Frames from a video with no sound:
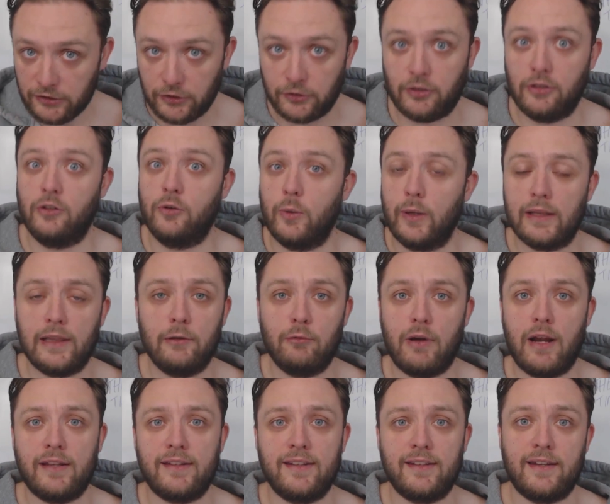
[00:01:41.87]
you can quickly
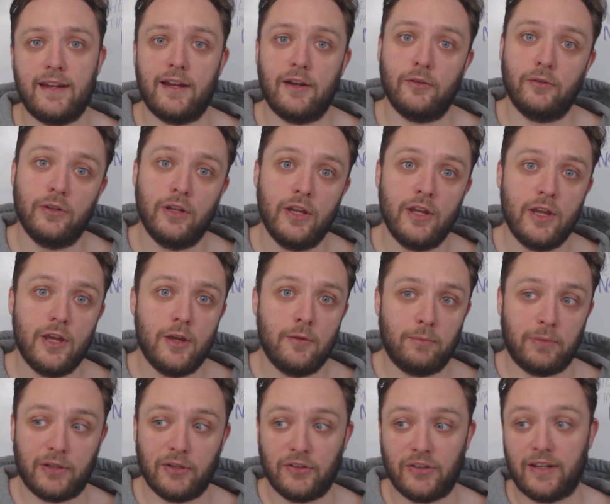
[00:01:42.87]
write it down,
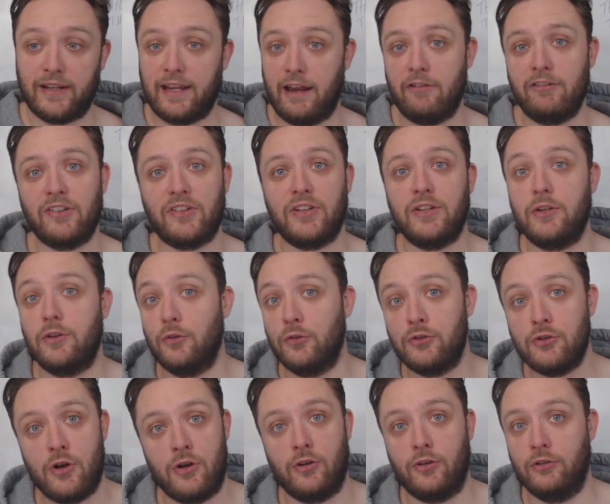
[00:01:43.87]
because I guarantee you're
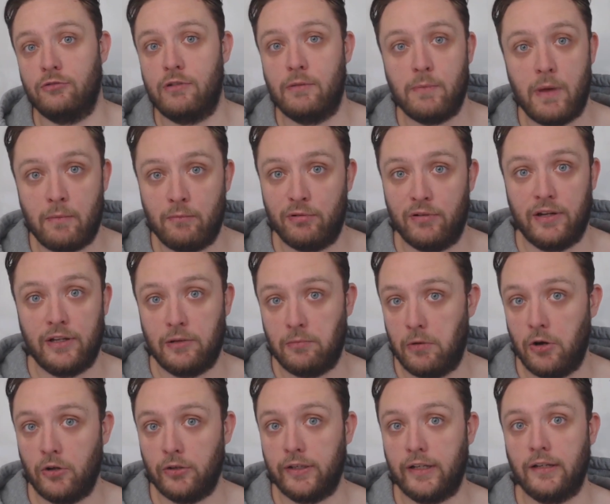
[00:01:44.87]
not going to remember it in the
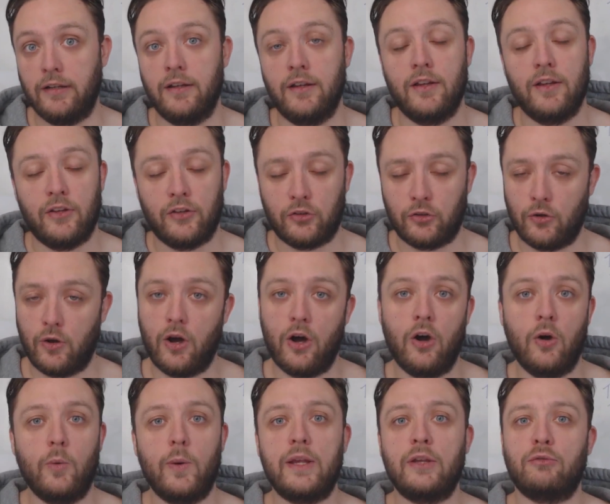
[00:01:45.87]
morning. So
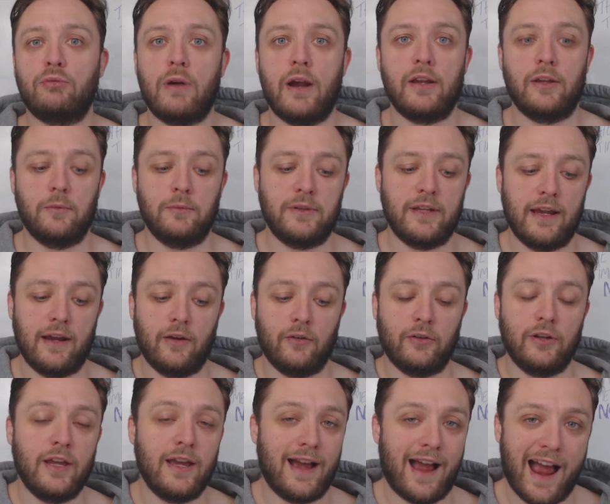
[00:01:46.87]
always write them
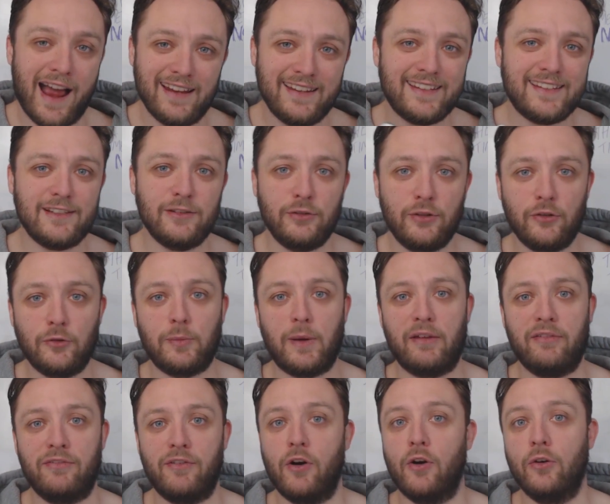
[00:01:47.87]
down. I still use
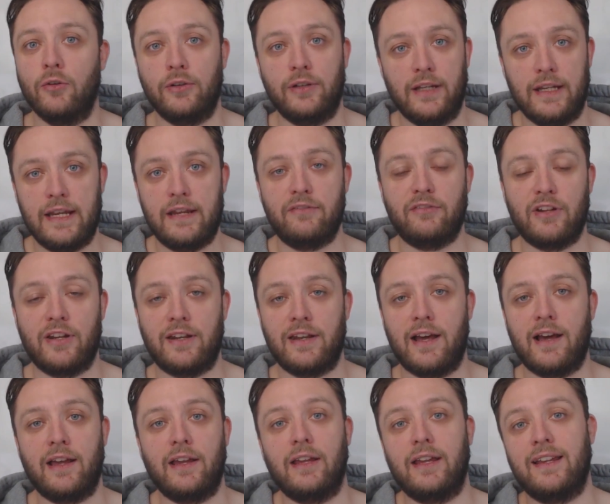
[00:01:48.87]
my phone even at
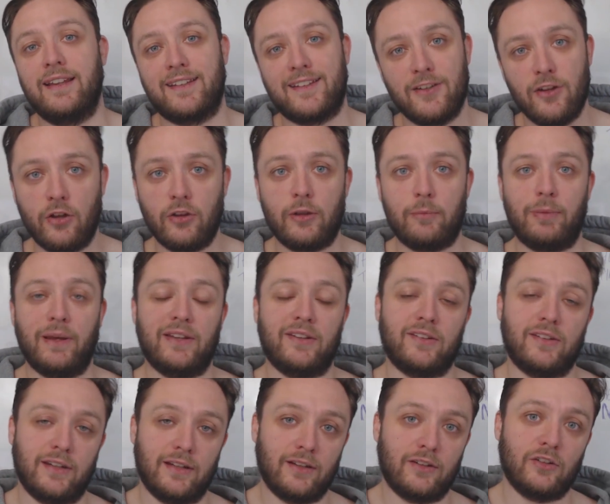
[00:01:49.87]
night. It's not the
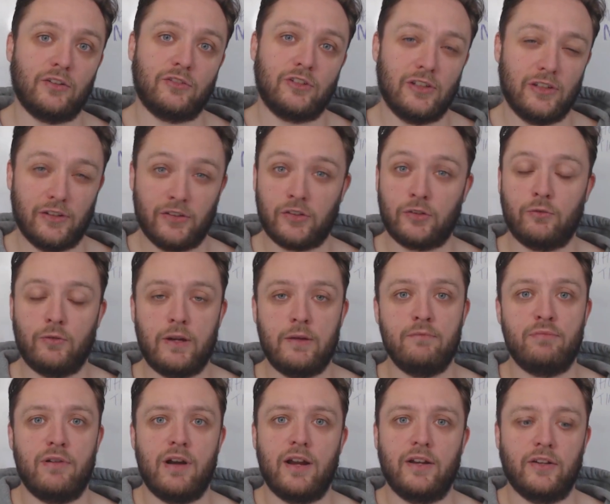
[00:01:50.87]
best thing, because obviously the
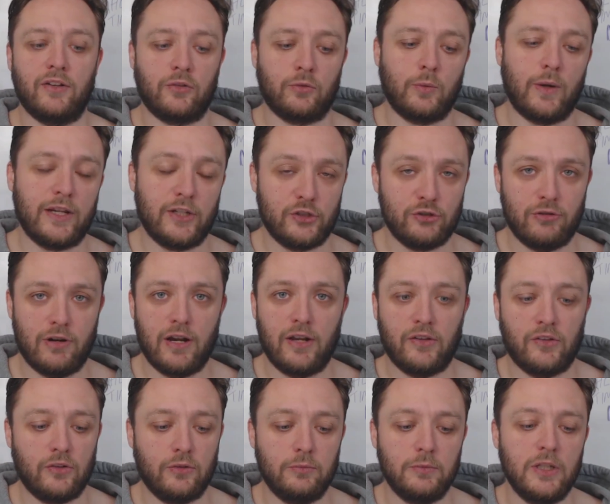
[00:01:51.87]
screen brightness wakes your
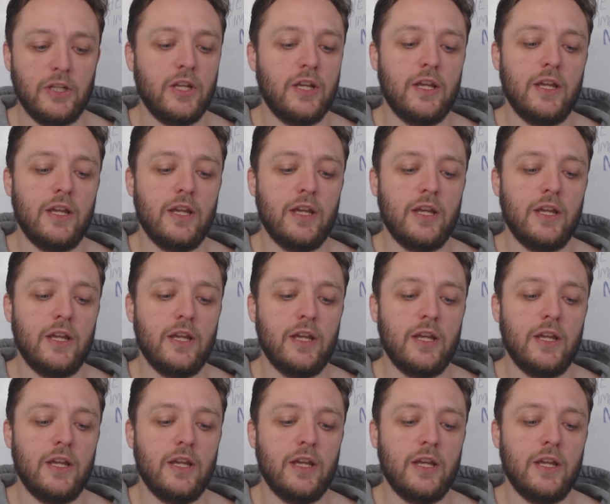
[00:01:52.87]
eyes up,